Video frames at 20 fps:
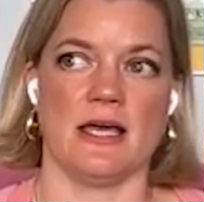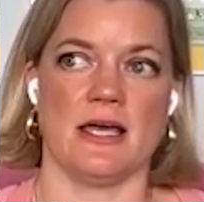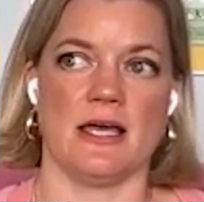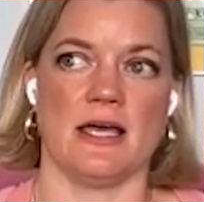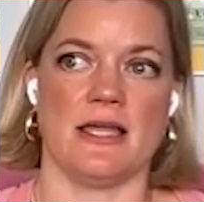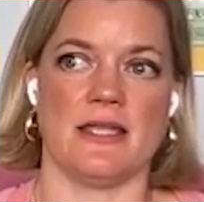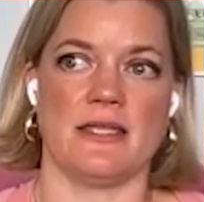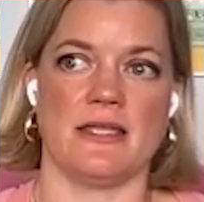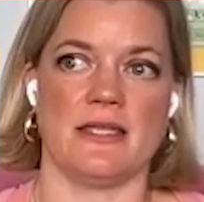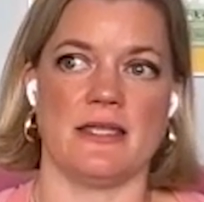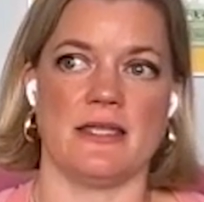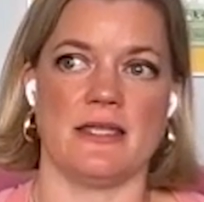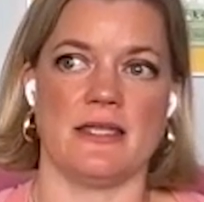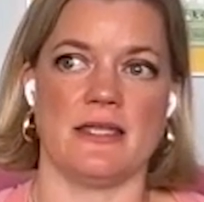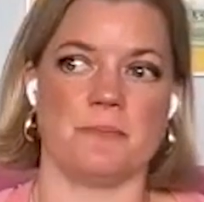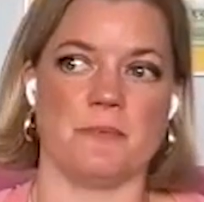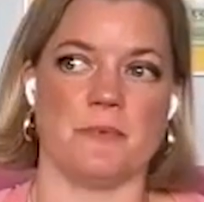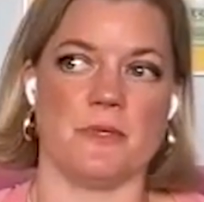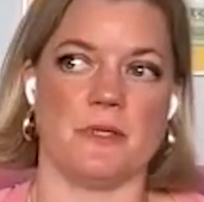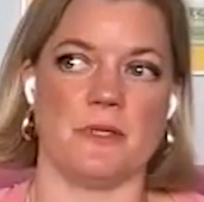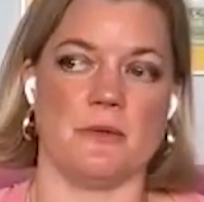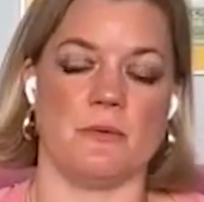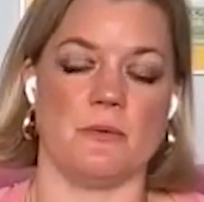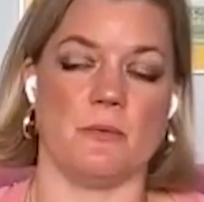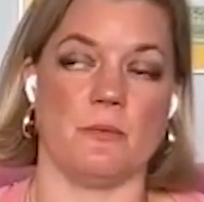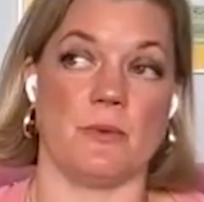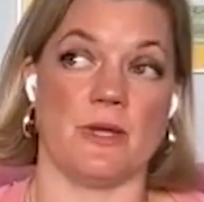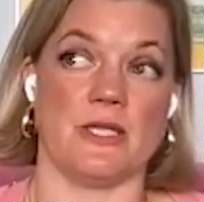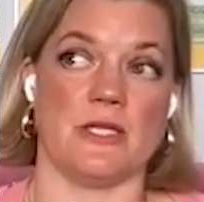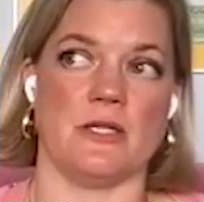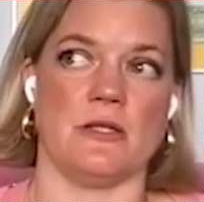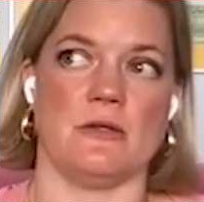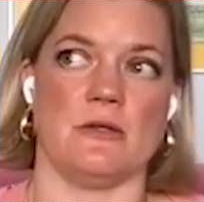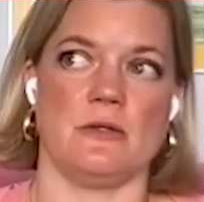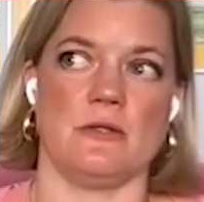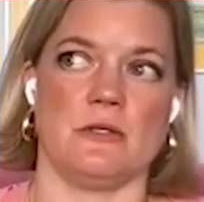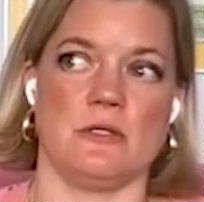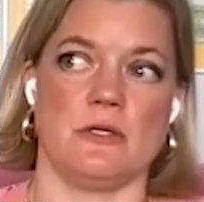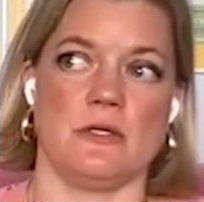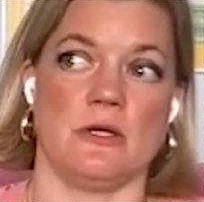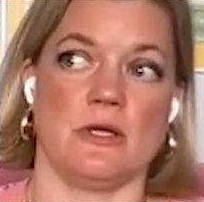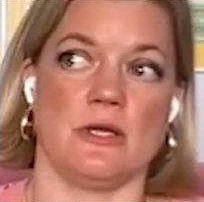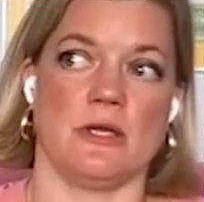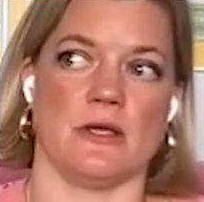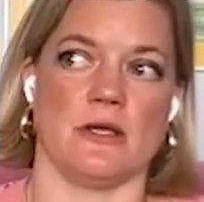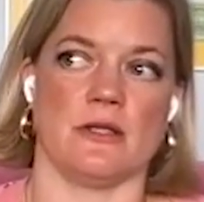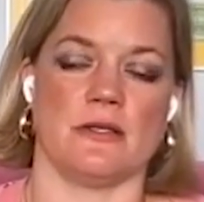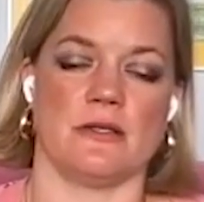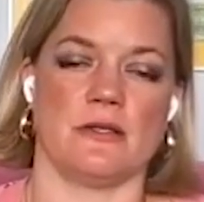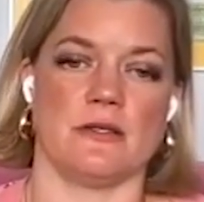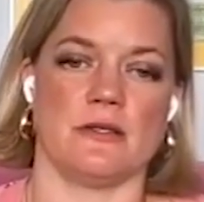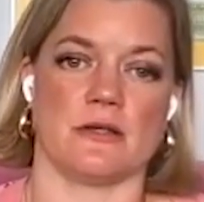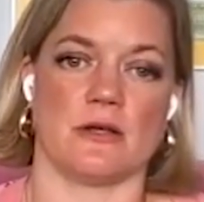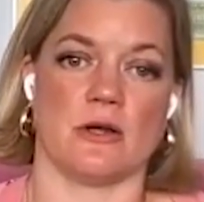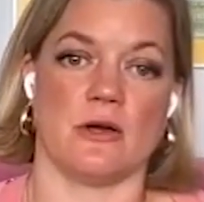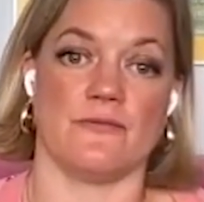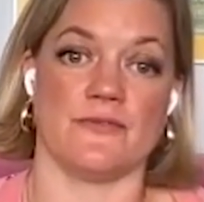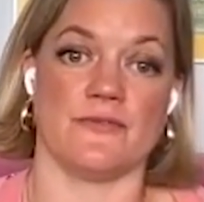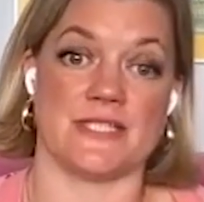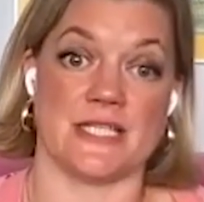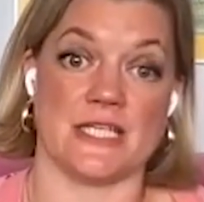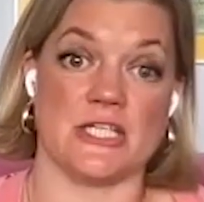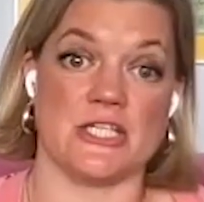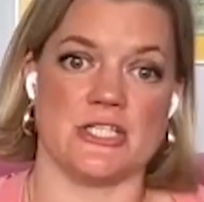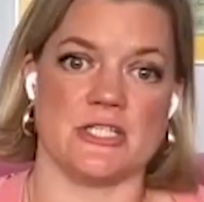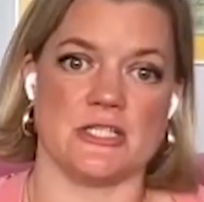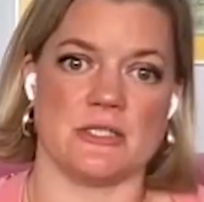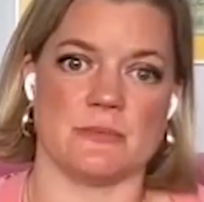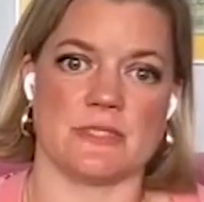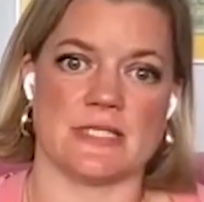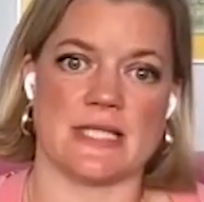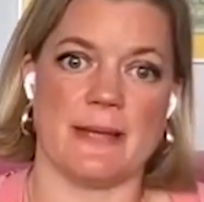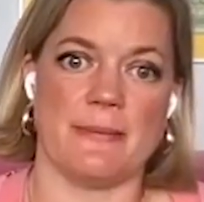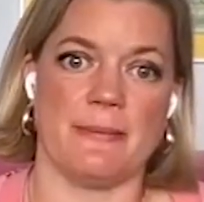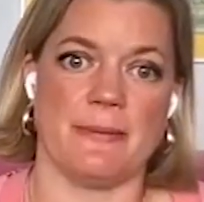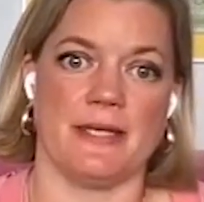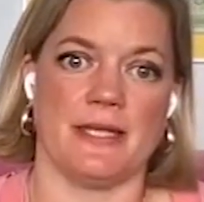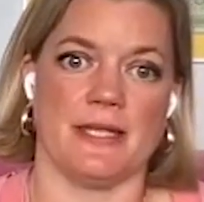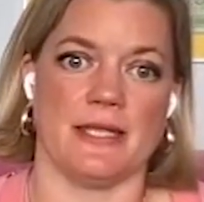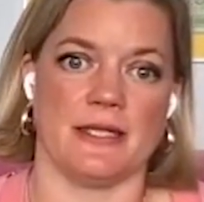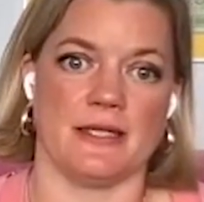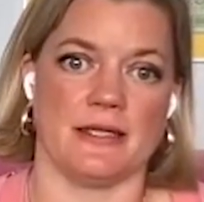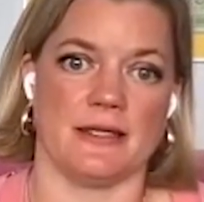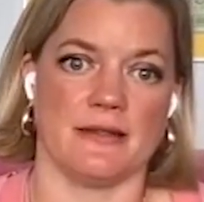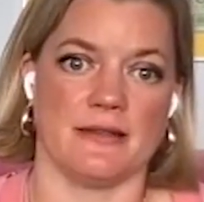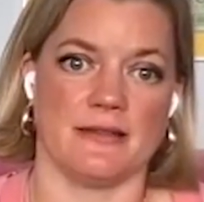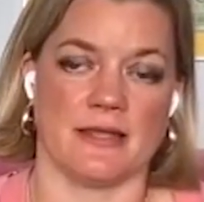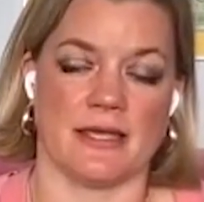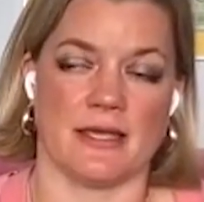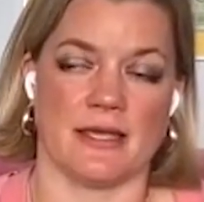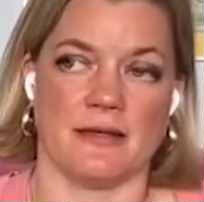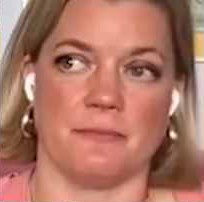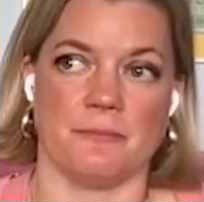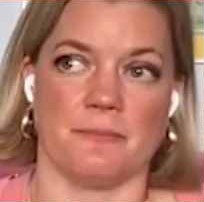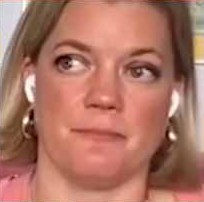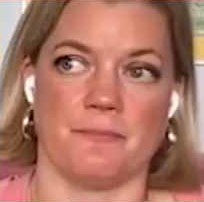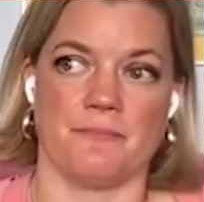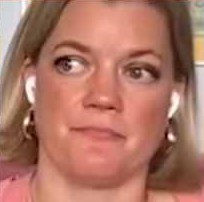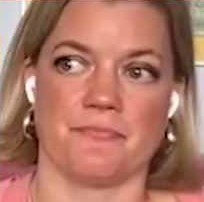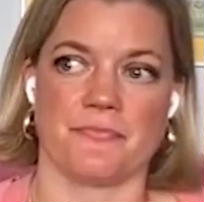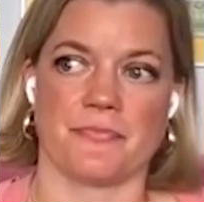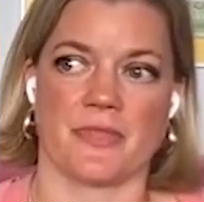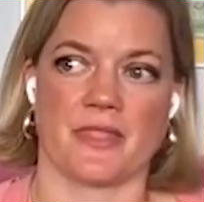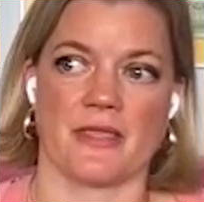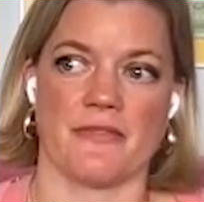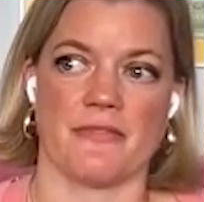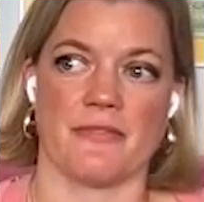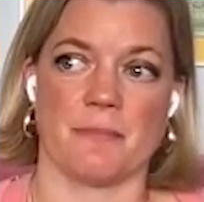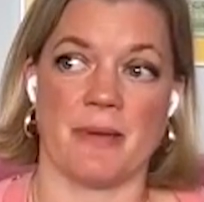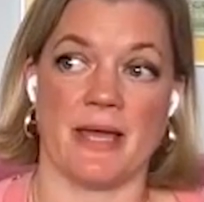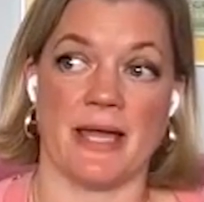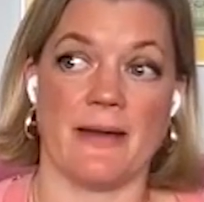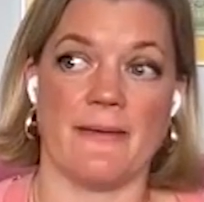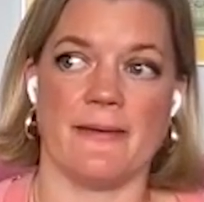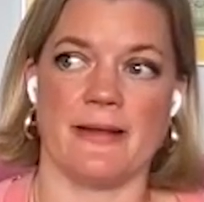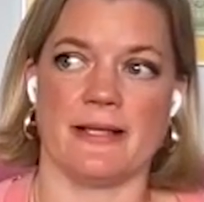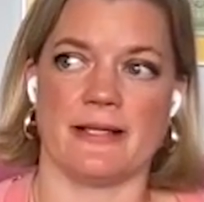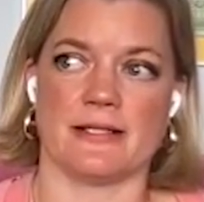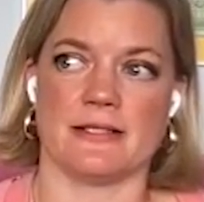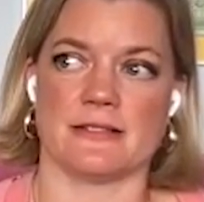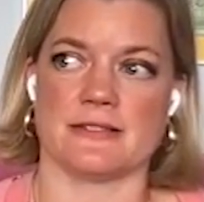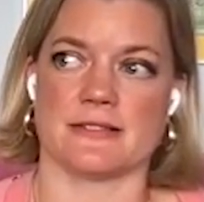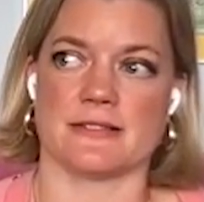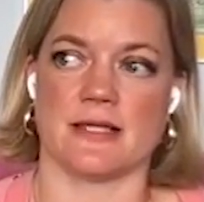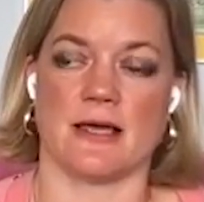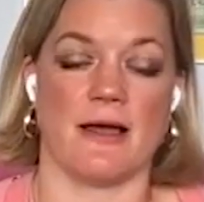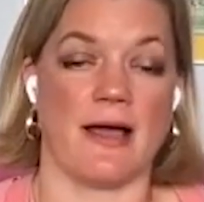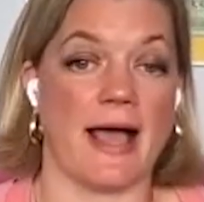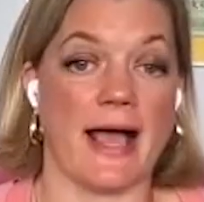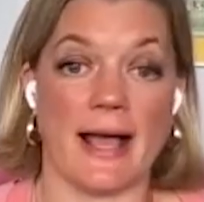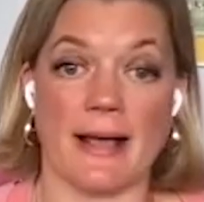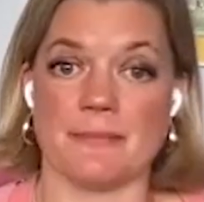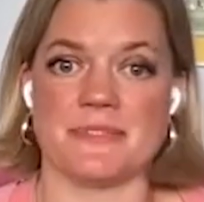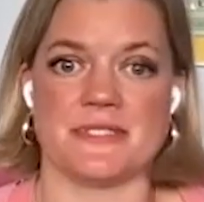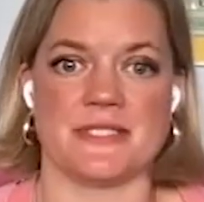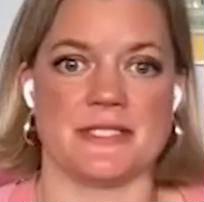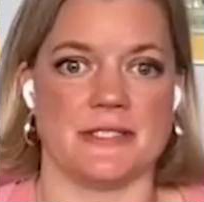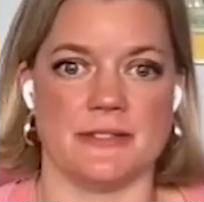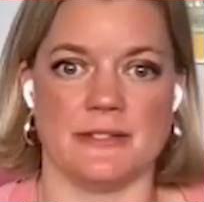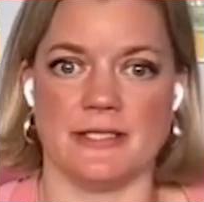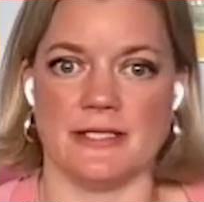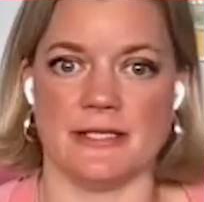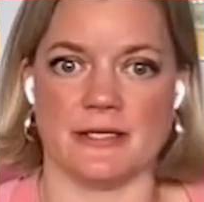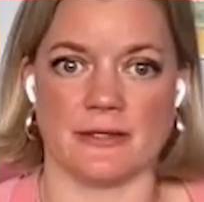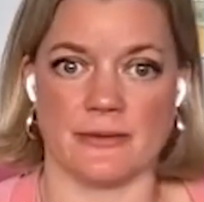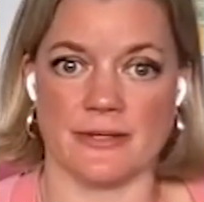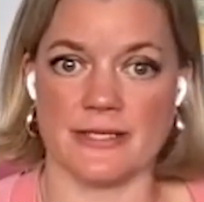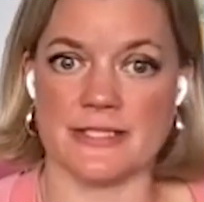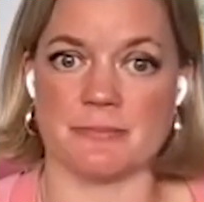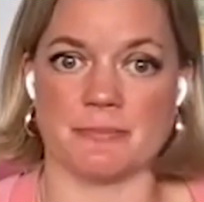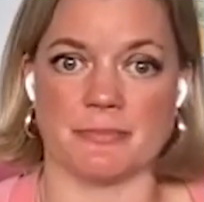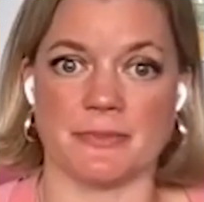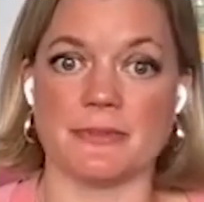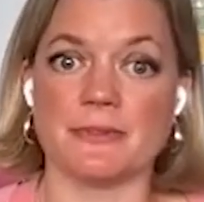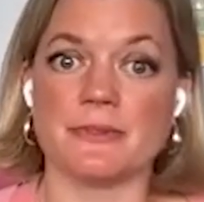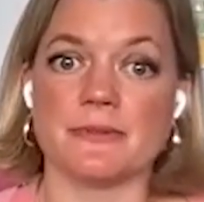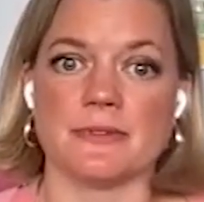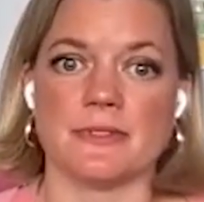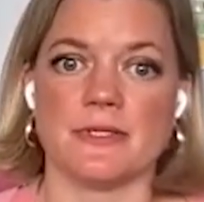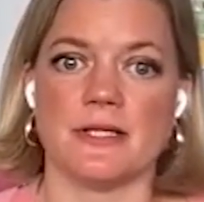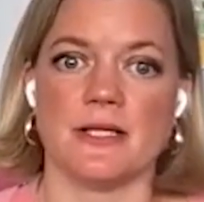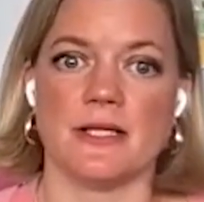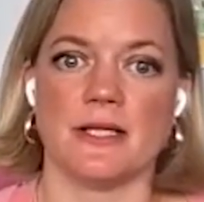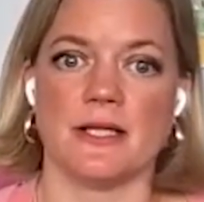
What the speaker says: And when you look at the conversation that was happening then, the parallels are absolutely incredible.